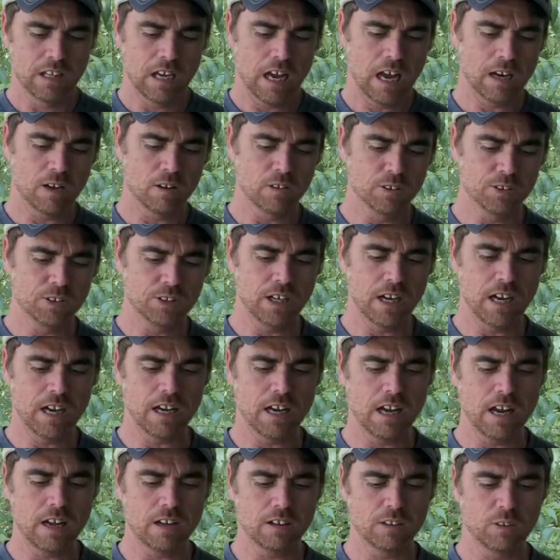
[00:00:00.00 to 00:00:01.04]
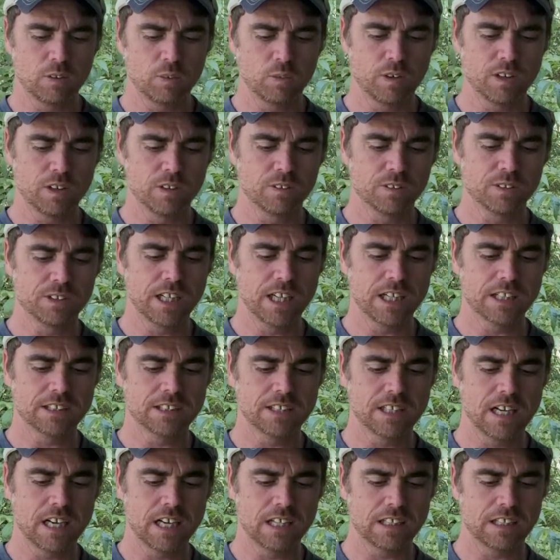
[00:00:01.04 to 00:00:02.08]
I gonna try it out, and we we gonna
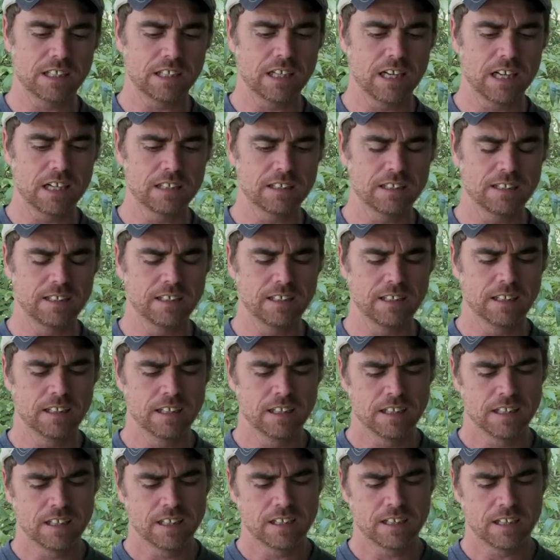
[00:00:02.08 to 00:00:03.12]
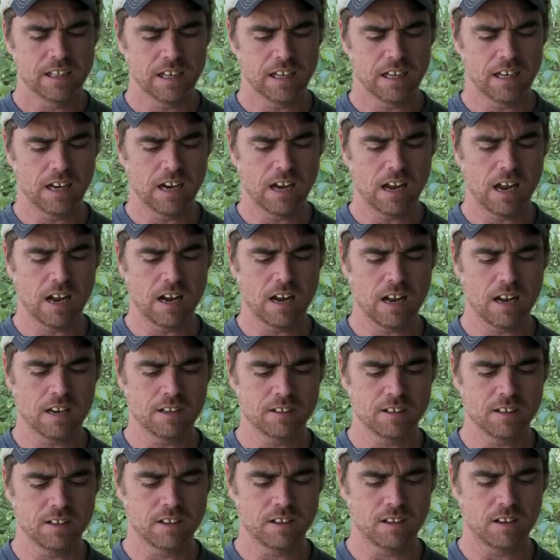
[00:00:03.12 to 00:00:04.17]
test it out together here. And I
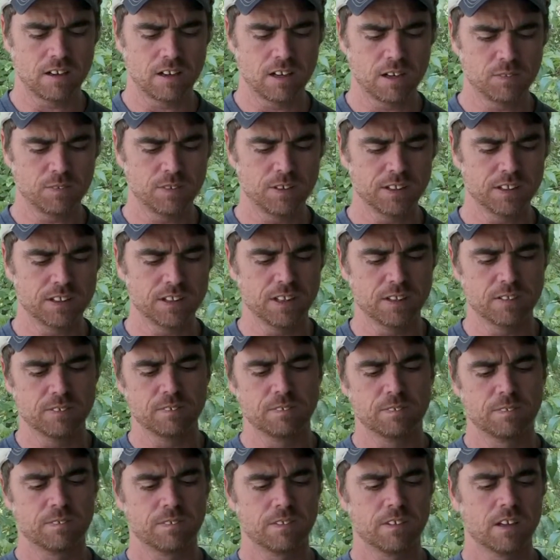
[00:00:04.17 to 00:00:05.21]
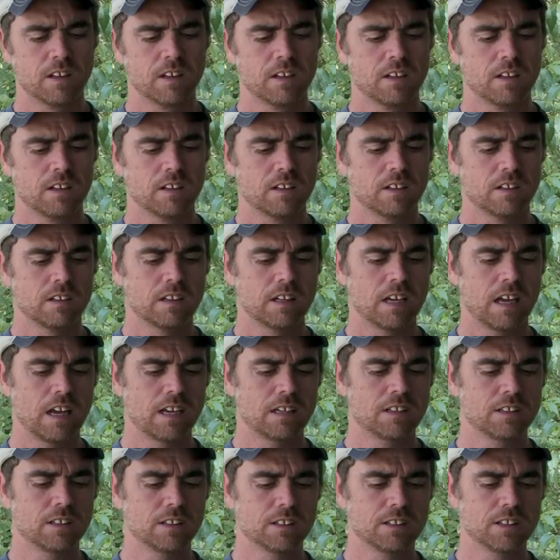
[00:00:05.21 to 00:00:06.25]
done already put them.
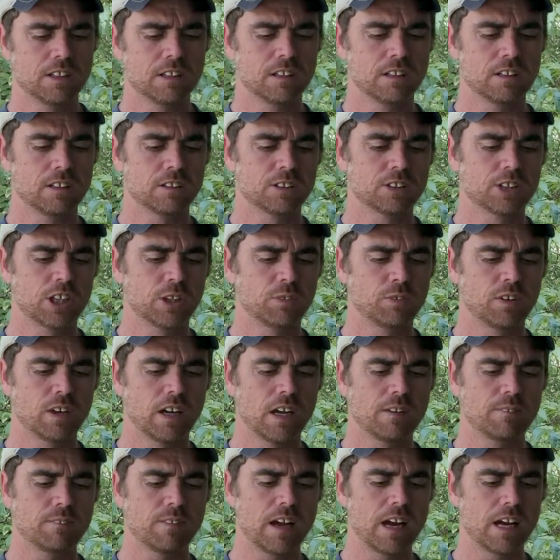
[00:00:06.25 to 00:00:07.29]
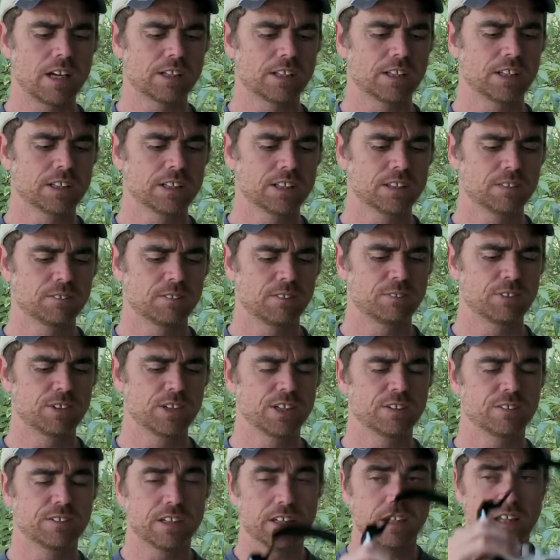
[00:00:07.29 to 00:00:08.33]
They took two little AAA batteries,
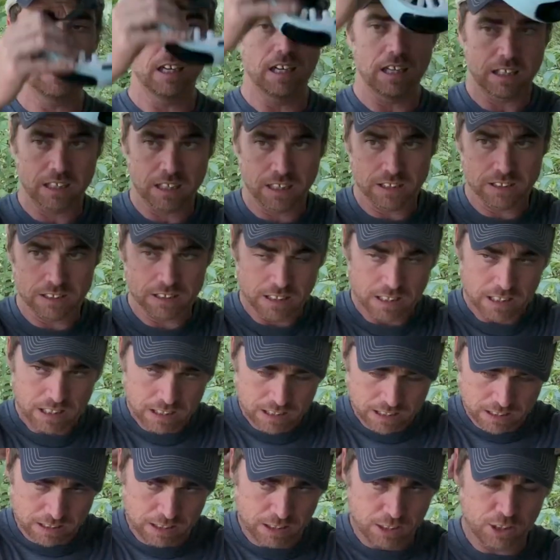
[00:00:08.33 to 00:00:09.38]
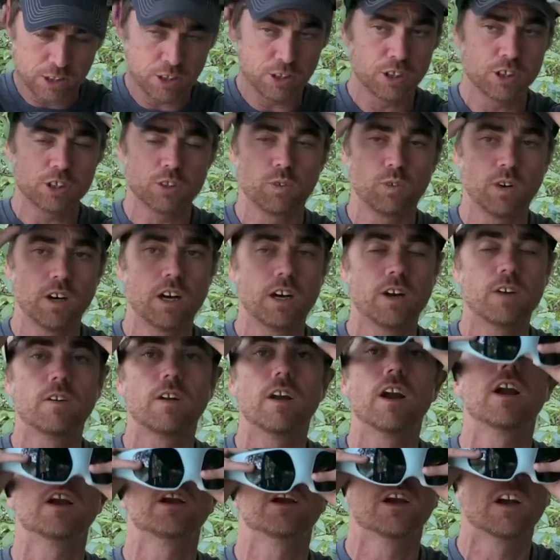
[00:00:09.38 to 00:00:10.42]
put them in there like this, and then you just wear it
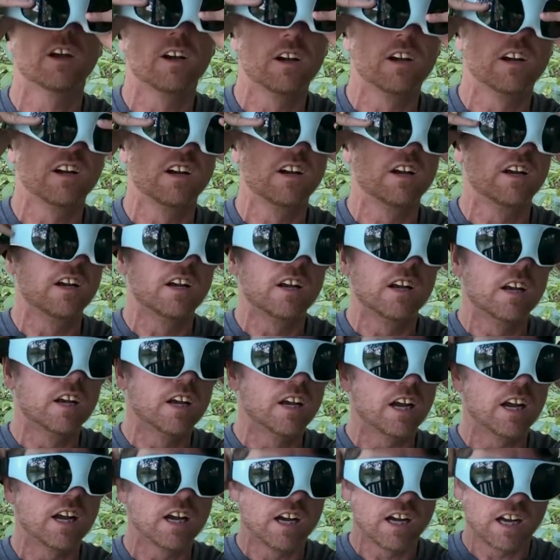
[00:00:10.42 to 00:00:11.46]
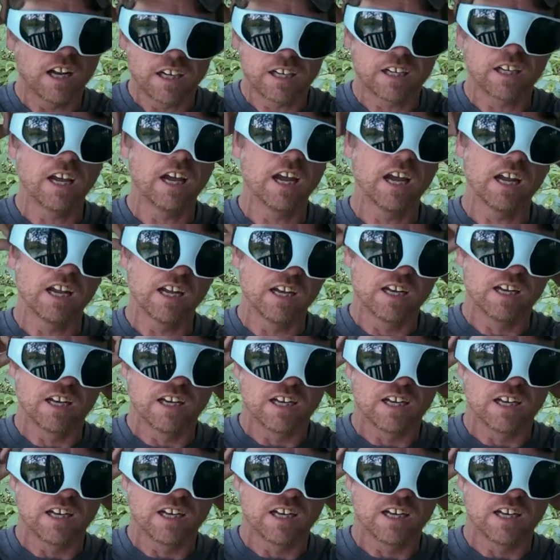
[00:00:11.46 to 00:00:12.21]
around your head like that.